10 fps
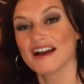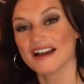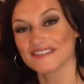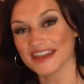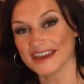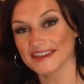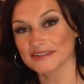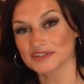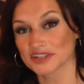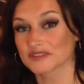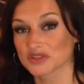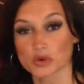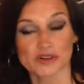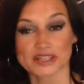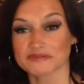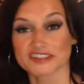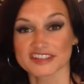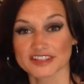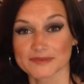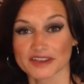and then just storing them for
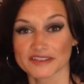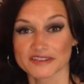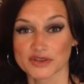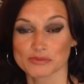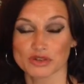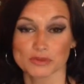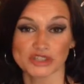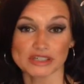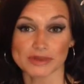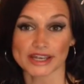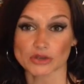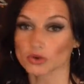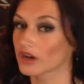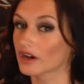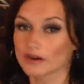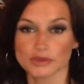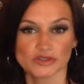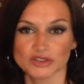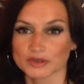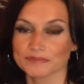6 months, you can put them on eBay or car
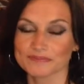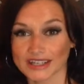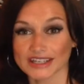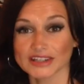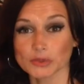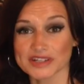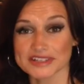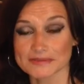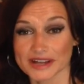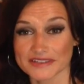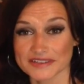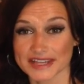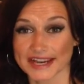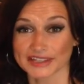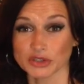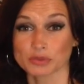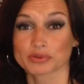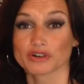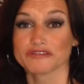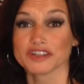boot them in the winter months and your
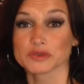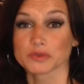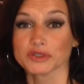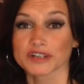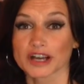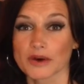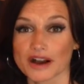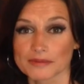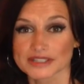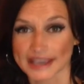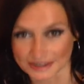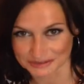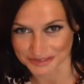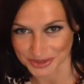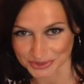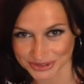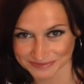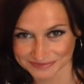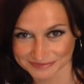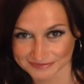profit will go up tenfold.
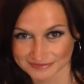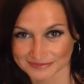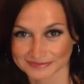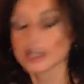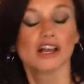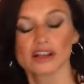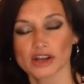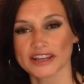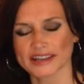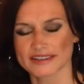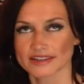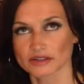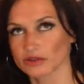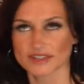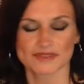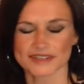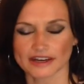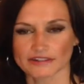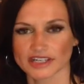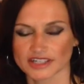Okay, so Christmas
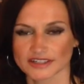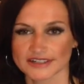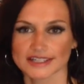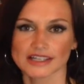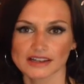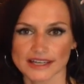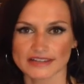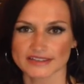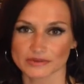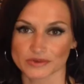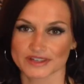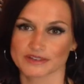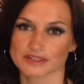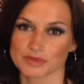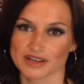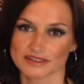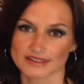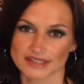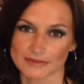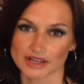decorations and lights, they're also good to buy in the
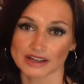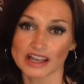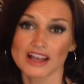summer.